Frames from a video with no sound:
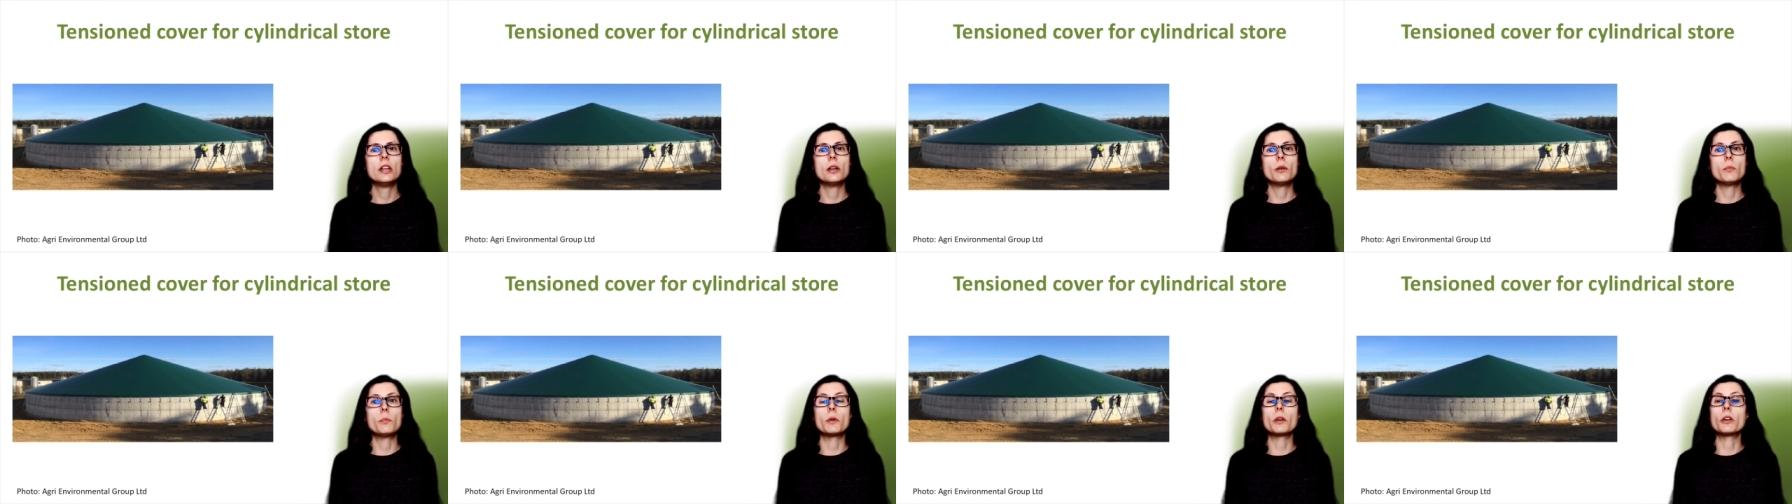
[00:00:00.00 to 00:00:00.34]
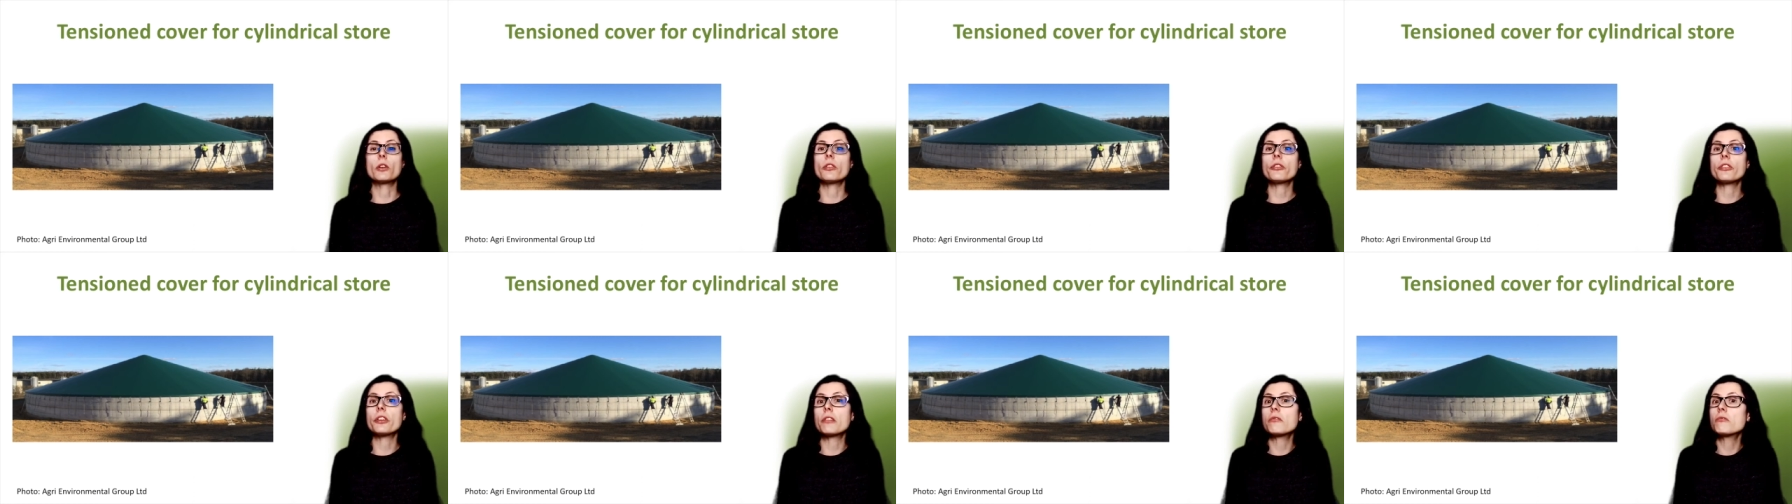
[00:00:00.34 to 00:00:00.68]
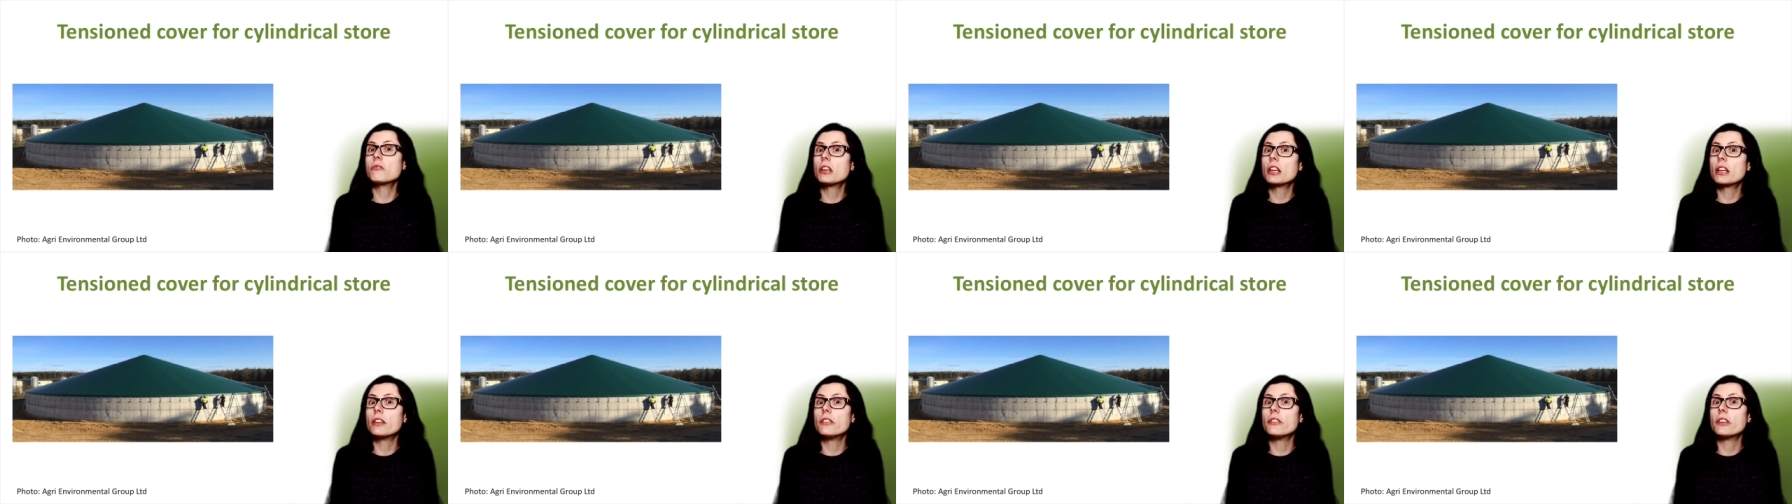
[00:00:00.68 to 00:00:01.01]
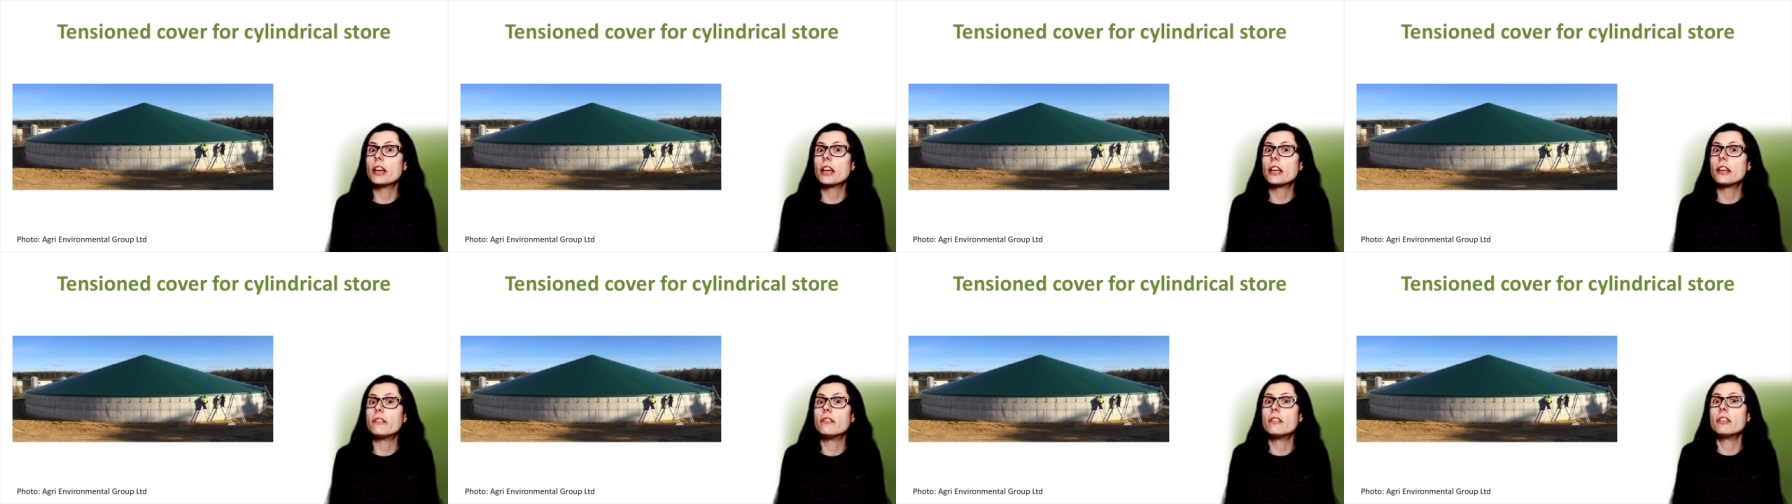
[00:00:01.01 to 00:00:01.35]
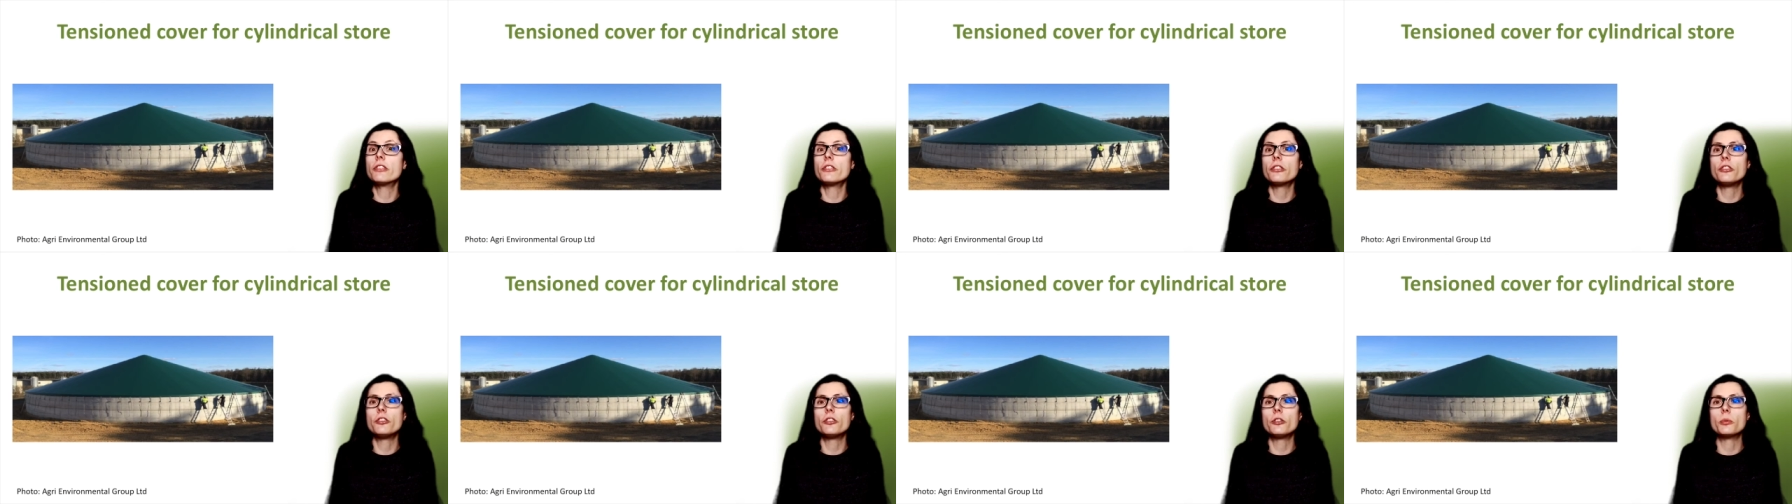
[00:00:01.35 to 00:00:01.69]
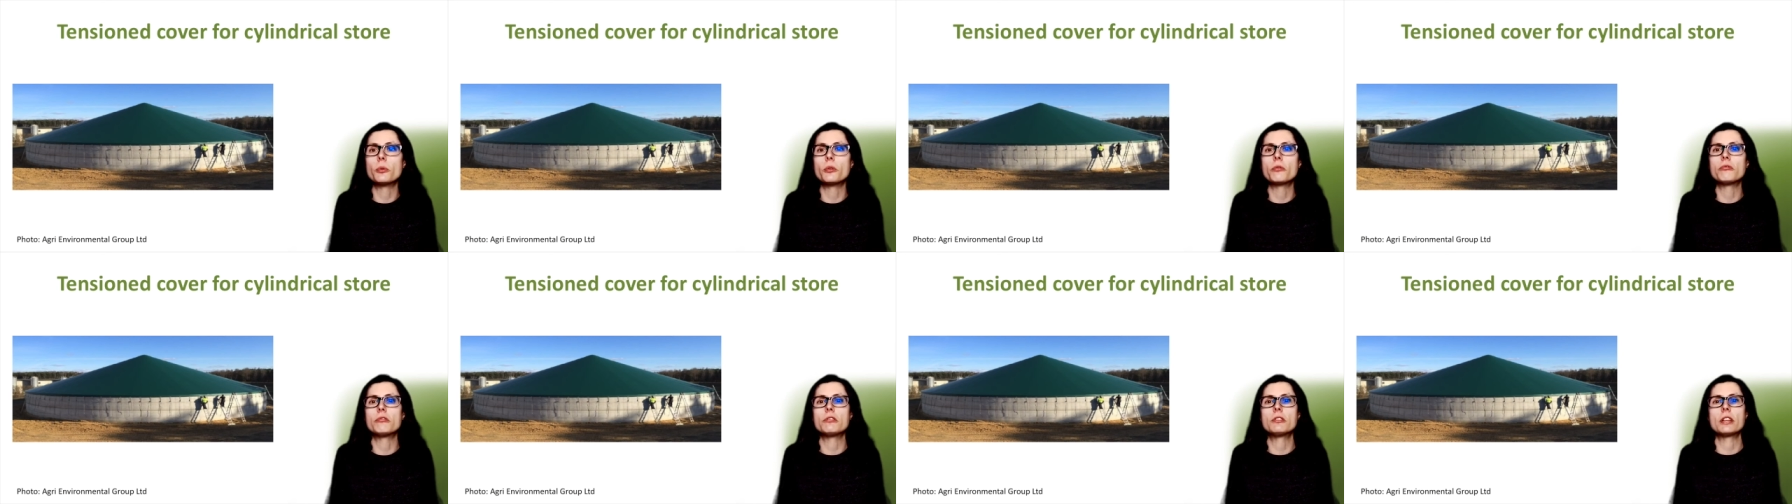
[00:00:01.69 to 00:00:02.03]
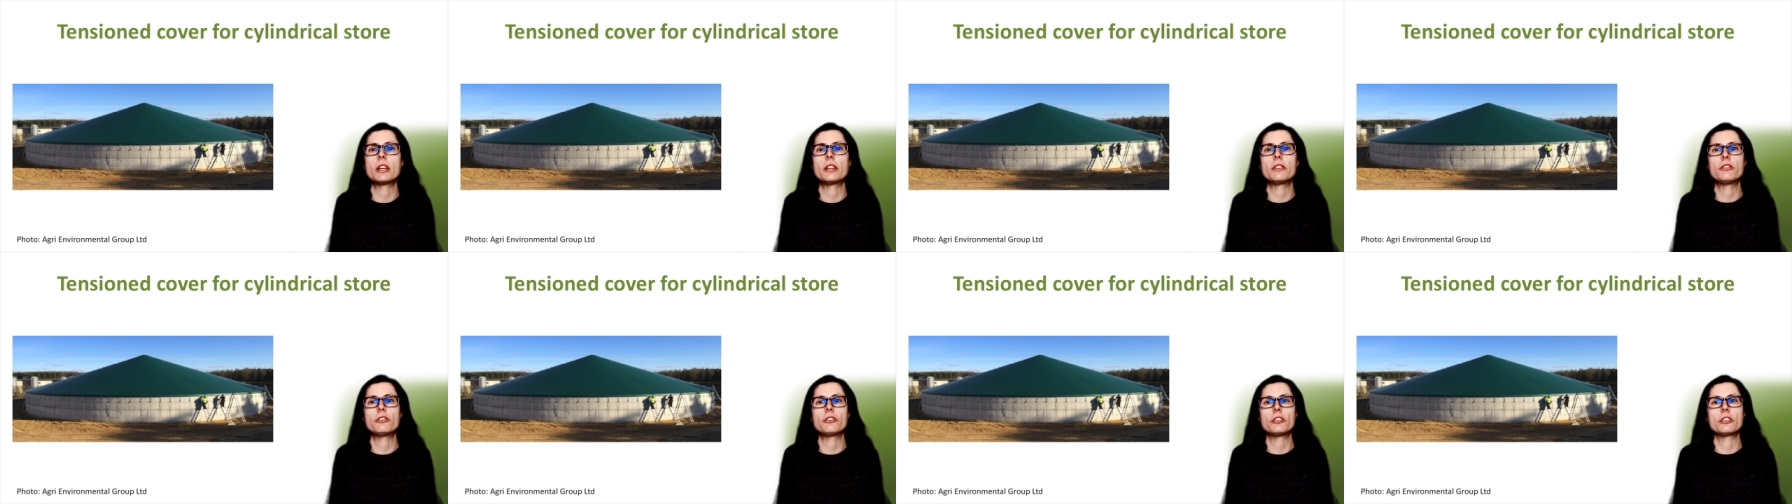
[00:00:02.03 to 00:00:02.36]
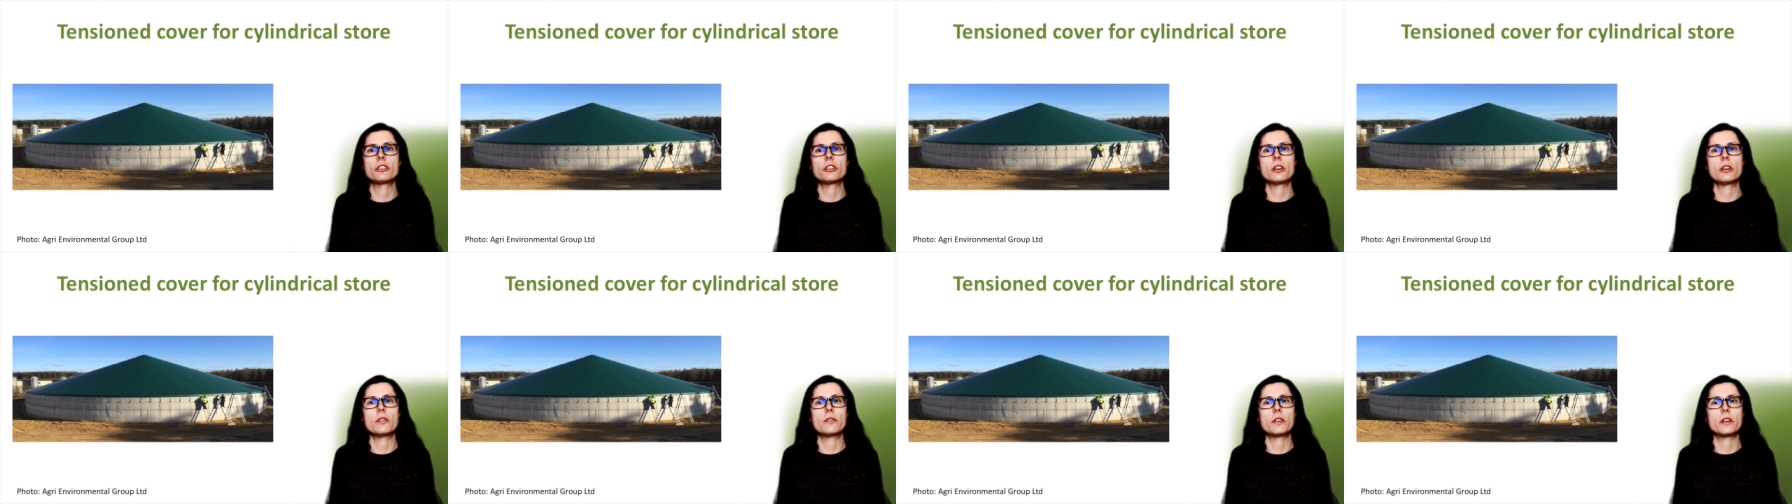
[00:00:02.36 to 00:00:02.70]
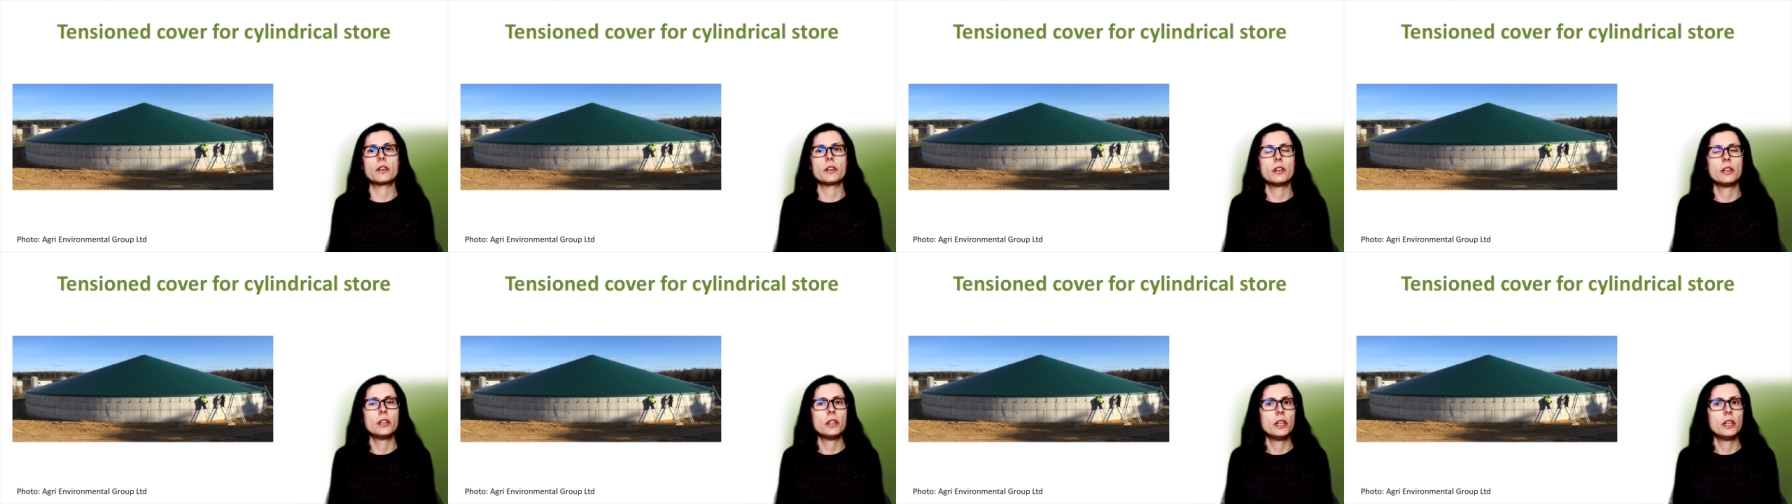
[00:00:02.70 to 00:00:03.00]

but not every container is suitable for tension cover.